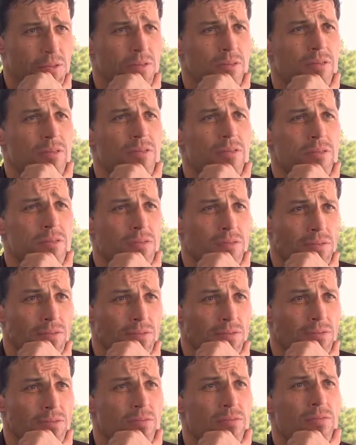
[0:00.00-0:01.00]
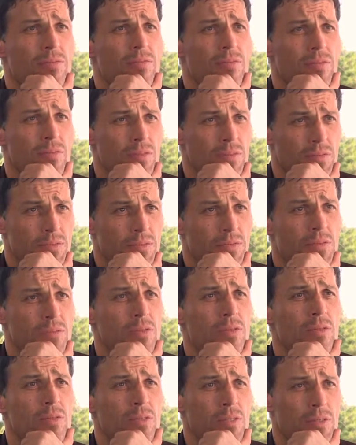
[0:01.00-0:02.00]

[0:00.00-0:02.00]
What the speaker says: looking at getting into a